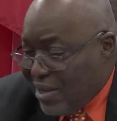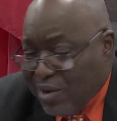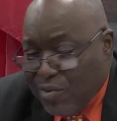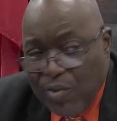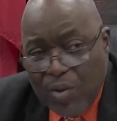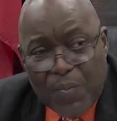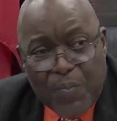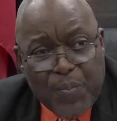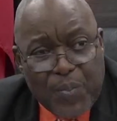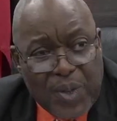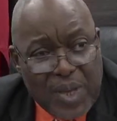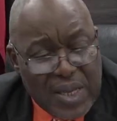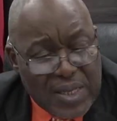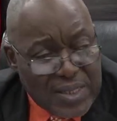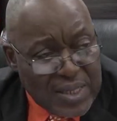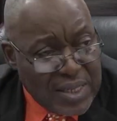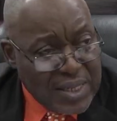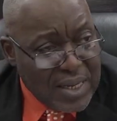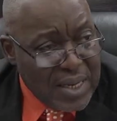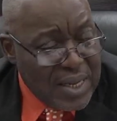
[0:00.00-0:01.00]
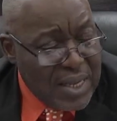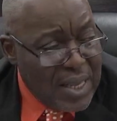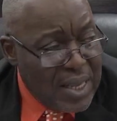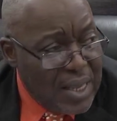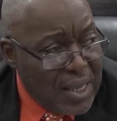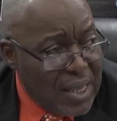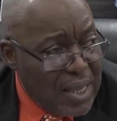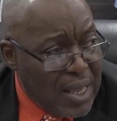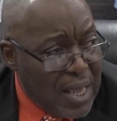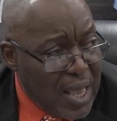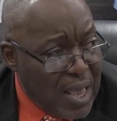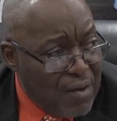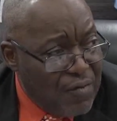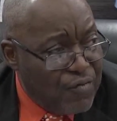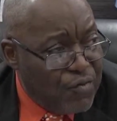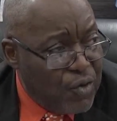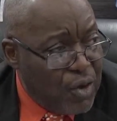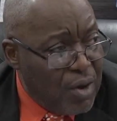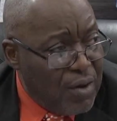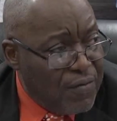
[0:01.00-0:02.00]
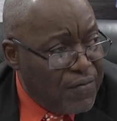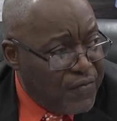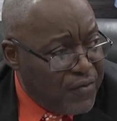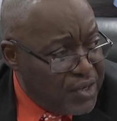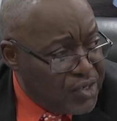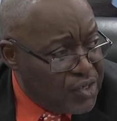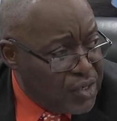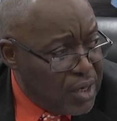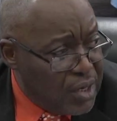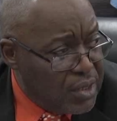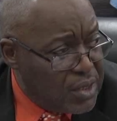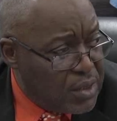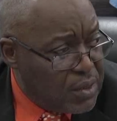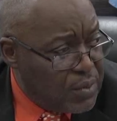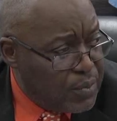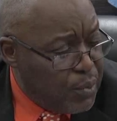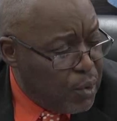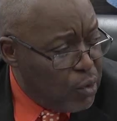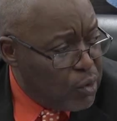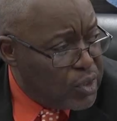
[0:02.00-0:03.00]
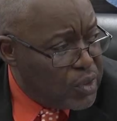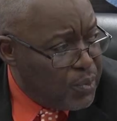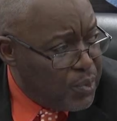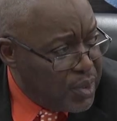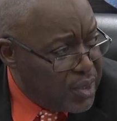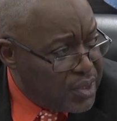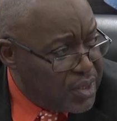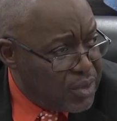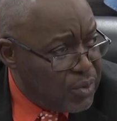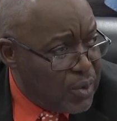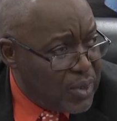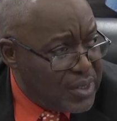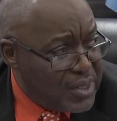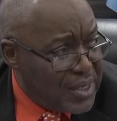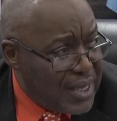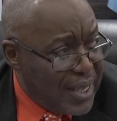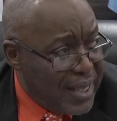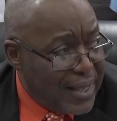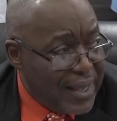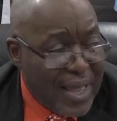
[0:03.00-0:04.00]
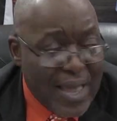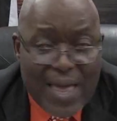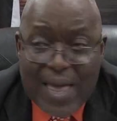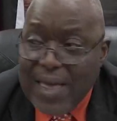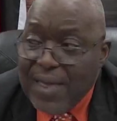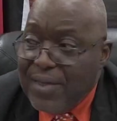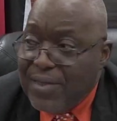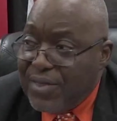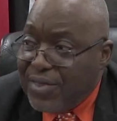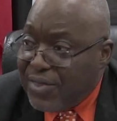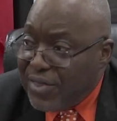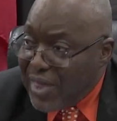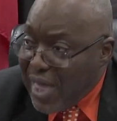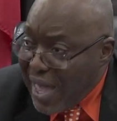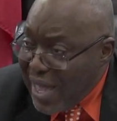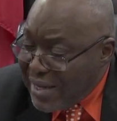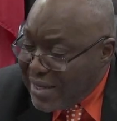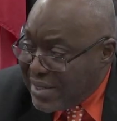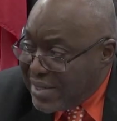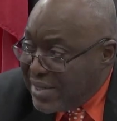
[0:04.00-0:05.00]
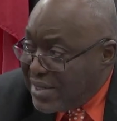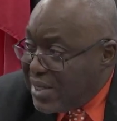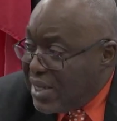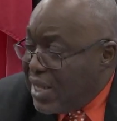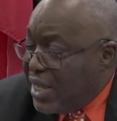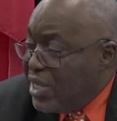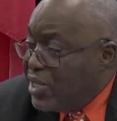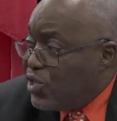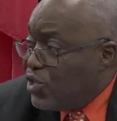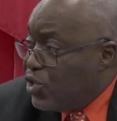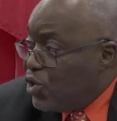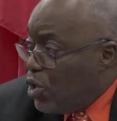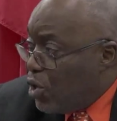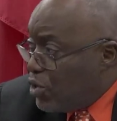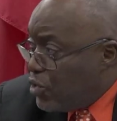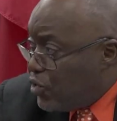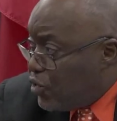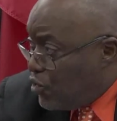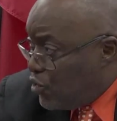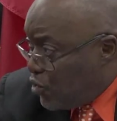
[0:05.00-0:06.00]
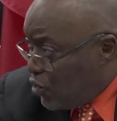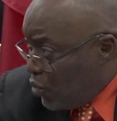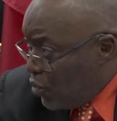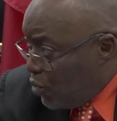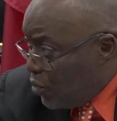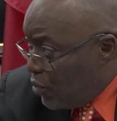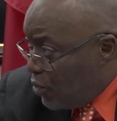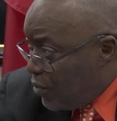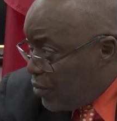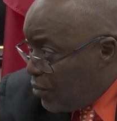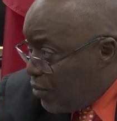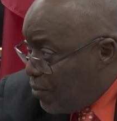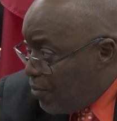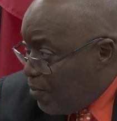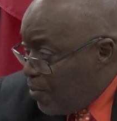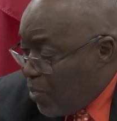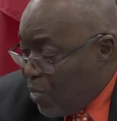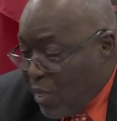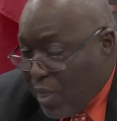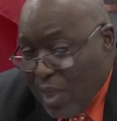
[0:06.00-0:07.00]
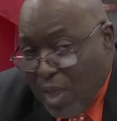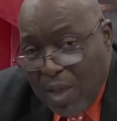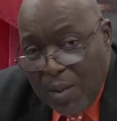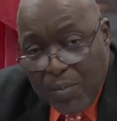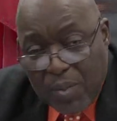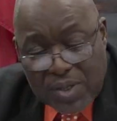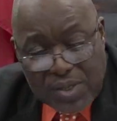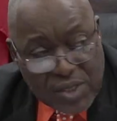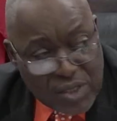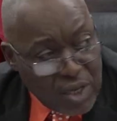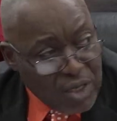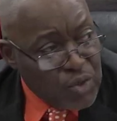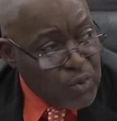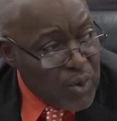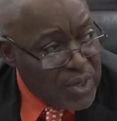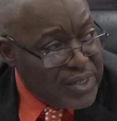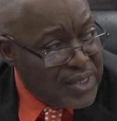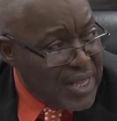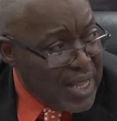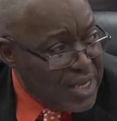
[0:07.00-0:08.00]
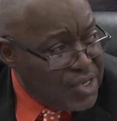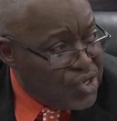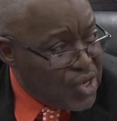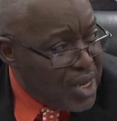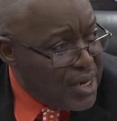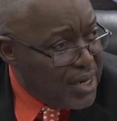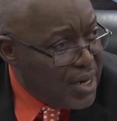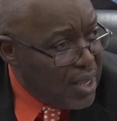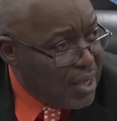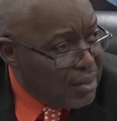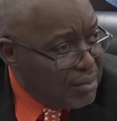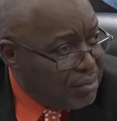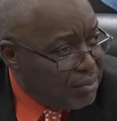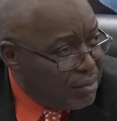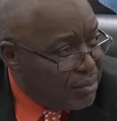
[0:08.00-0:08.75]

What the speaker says: Repeatedly, every official spokesperson was saying that is not so. But such was the agenda,